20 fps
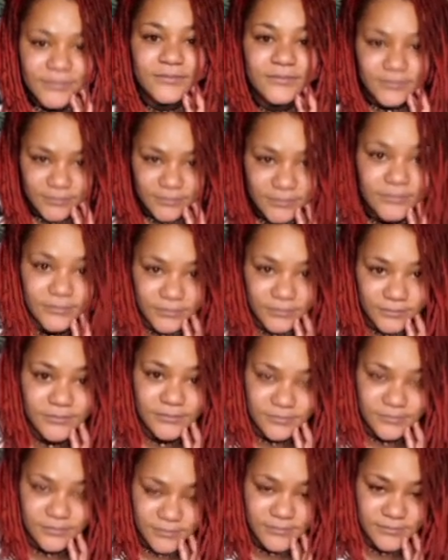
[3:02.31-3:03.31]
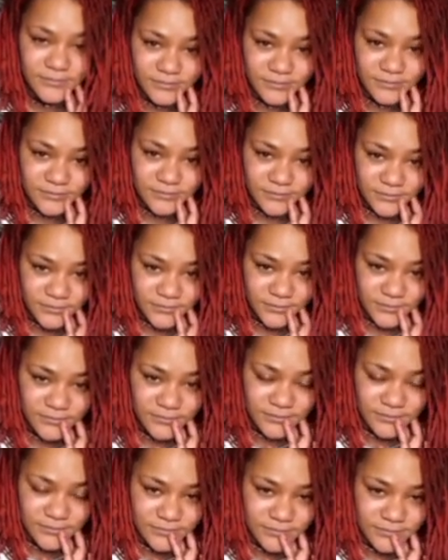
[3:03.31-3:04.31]

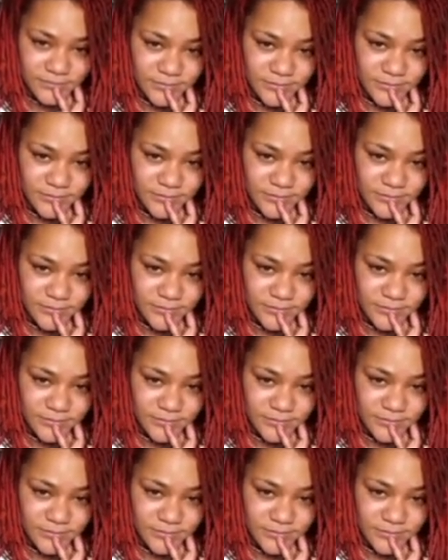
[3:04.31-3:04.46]
[no speech]